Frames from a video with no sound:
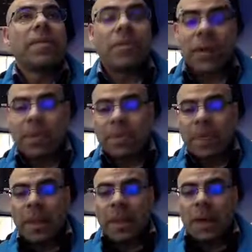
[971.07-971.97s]
right?
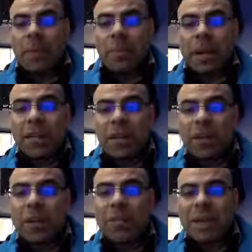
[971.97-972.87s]
But if I
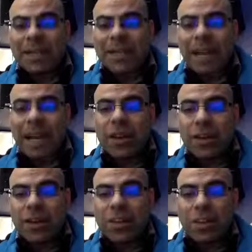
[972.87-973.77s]
look at my
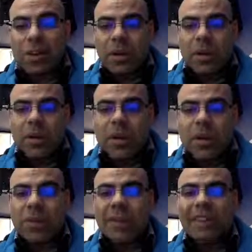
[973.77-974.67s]
scale, the
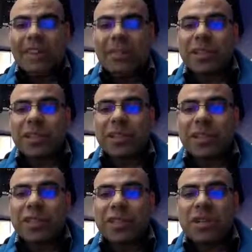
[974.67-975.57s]
note that's in
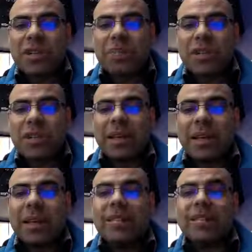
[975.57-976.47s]
between G and
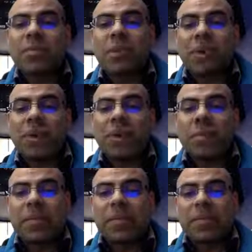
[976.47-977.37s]
B is what?
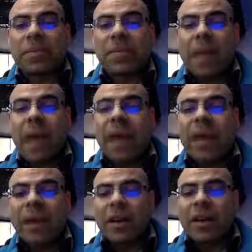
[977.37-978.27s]

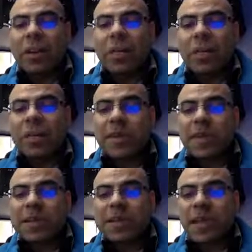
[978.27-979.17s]
A, which
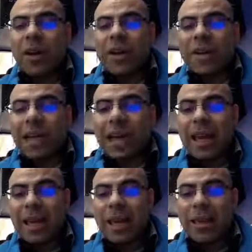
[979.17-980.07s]
means that I
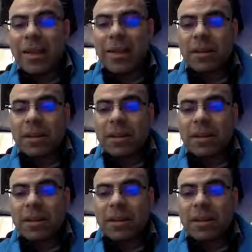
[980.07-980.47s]
can